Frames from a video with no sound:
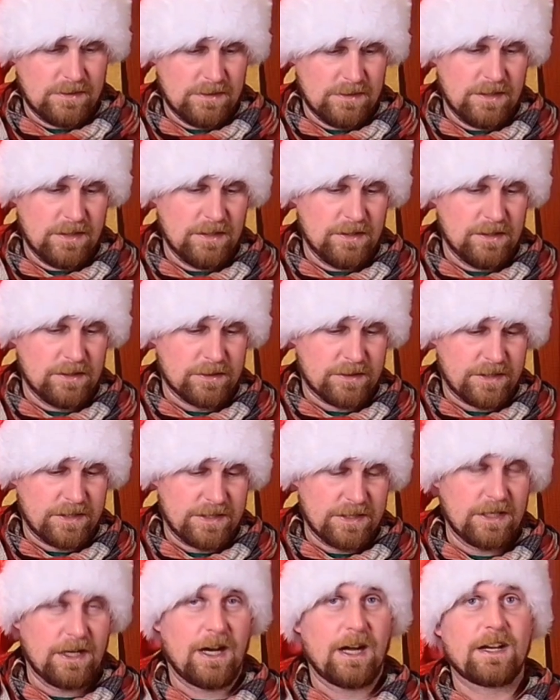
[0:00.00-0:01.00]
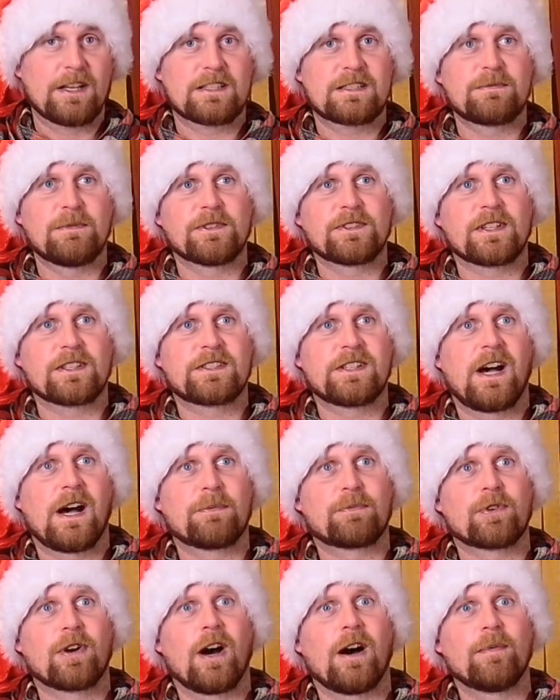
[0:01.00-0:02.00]
Oh, God. It smells like
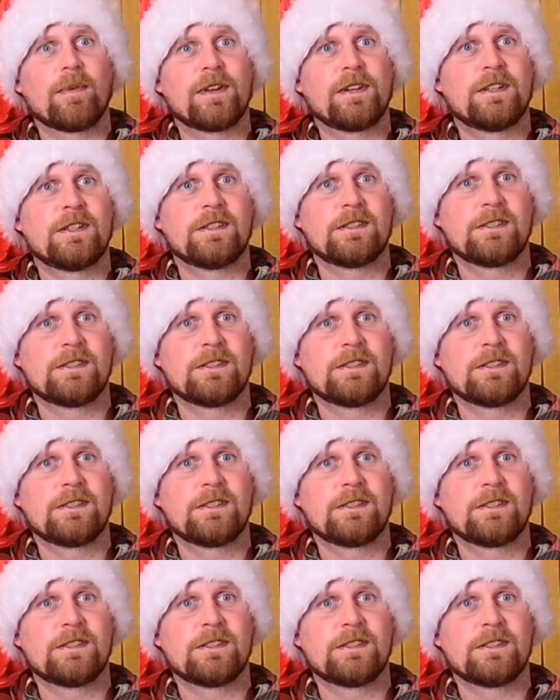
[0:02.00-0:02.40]
Top Ramen.